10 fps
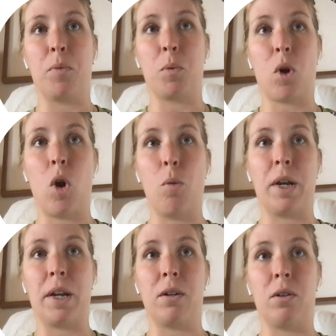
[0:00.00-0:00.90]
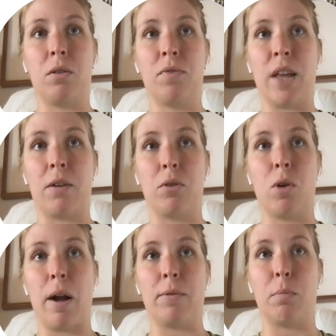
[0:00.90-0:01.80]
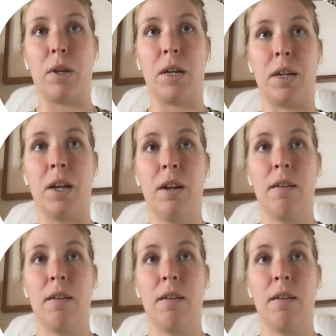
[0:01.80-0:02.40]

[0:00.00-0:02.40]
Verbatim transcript: We're hoping that'll go out to bid